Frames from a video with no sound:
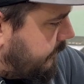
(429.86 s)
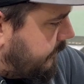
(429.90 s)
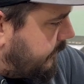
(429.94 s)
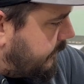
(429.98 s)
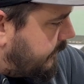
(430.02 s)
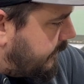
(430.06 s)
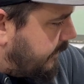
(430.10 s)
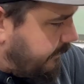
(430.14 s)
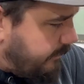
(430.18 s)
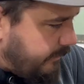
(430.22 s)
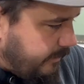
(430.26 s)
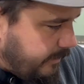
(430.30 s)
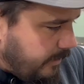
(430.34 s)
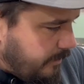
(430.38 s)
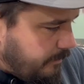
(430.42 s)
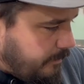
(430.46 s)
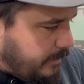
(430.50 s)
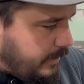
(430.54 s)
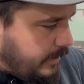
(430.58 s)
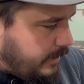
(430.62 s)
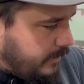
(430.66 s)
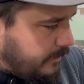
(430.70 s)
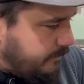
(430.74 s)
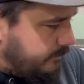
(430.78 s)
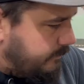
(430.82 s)
this is going to
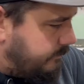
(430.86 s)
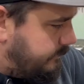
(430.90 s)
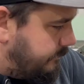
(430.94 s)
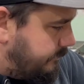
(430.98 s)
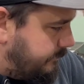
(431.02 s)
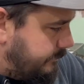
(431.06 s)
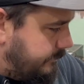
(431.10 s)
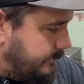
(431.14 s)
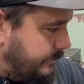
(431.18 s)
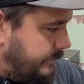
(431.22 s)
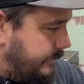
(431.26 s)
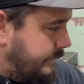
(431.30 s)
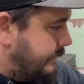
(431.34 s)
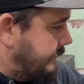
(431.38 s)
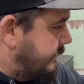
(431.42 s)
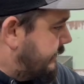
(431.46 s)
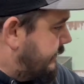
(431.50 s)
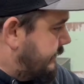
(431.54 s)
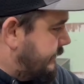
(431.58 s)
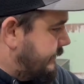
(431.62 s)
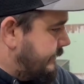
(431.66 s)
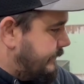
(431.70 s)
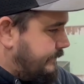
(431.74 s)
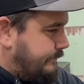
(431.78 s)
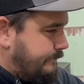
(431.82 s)
be
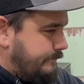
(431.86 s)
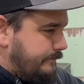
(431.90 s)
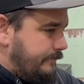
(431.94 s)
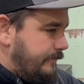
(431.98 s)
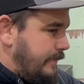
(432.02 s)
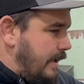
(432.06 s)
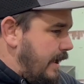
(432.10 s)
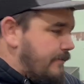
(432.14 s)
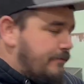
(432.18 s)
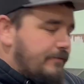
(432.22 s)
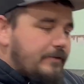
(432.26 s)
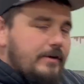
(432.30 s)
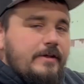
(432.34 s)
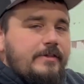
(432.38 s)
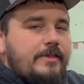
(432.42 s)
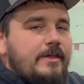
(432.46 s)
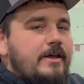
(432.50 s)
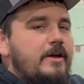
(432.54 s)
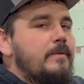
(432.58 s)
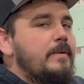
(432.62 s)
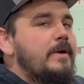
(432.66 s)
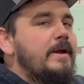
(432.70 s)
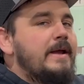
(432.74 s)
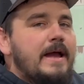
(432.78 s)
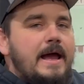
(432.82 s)
everything
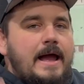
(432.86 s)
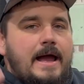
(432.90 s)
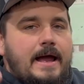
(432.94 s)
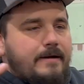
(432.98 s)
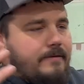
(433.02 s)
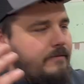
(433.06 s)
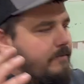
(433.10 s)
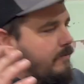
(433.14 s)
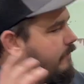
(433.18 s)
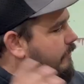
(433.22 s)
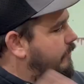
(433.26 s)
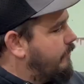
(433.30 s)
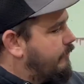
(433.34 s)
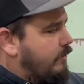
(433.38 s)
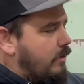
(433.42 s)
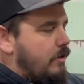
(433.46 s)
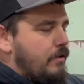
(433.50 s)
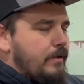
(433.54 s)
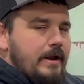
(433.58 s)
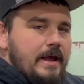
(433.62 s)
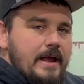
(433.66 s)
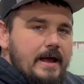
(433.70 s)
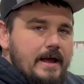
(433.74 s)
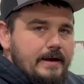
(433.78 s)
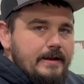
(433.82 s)
we got
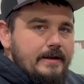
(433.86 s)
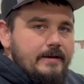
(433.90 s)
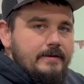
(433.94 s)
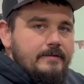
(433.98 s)
thrown at it.